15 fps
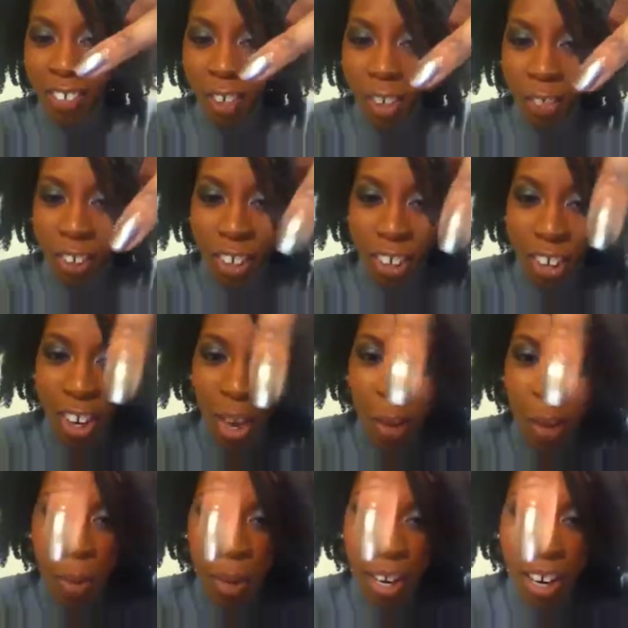to give you the finger,
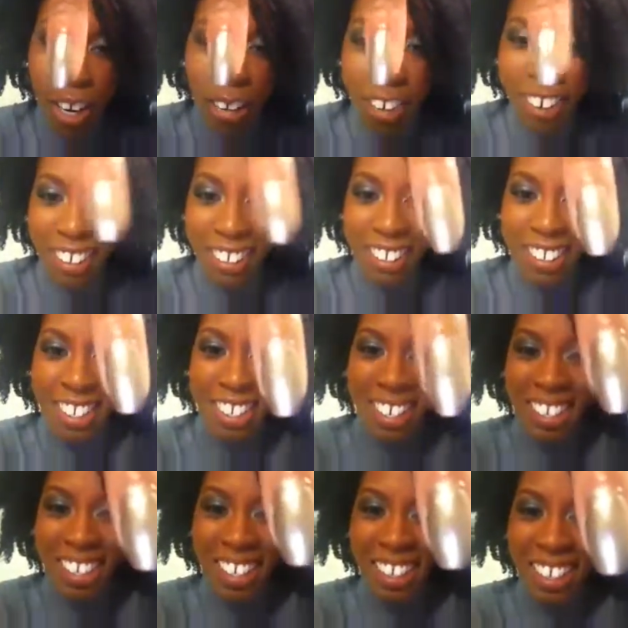but it
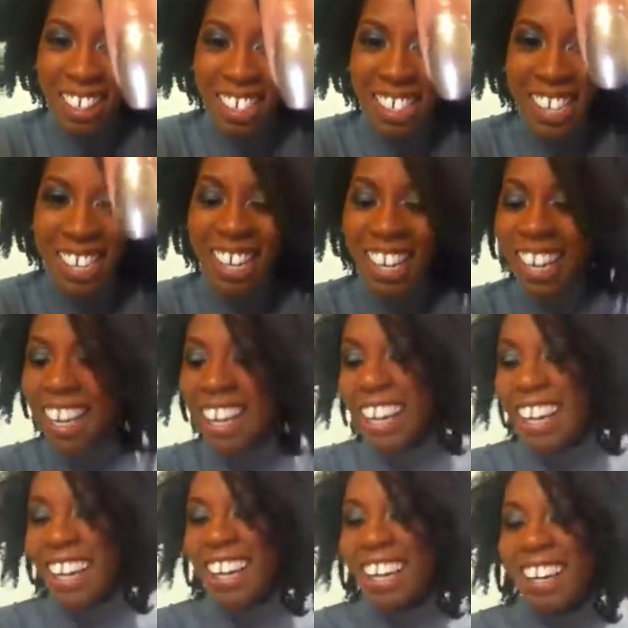looks like this.
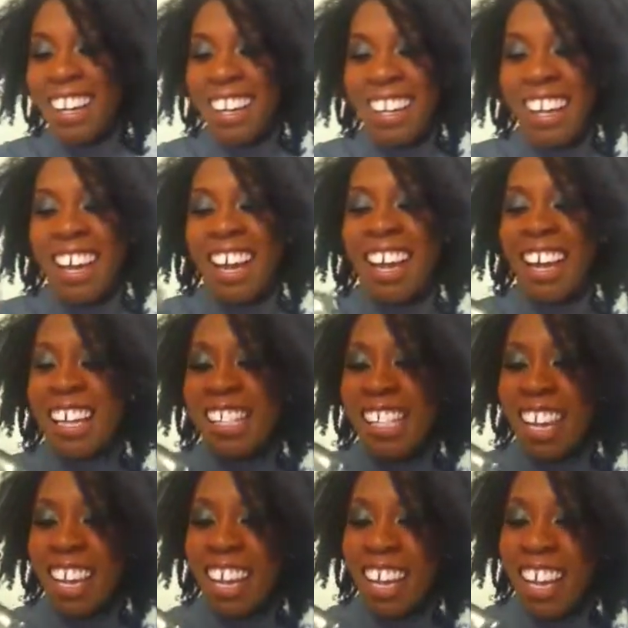It's
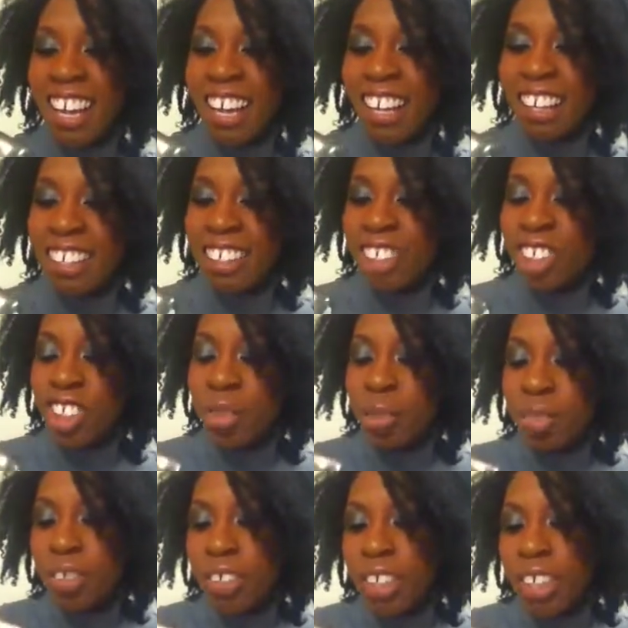like a
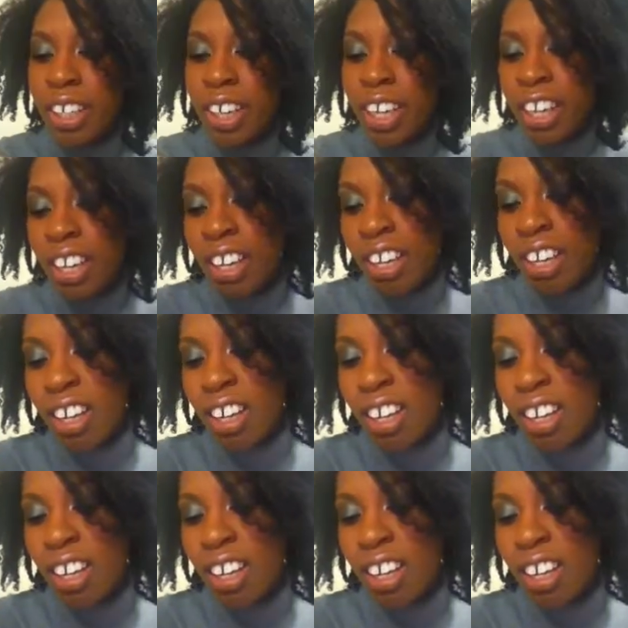shimmery, like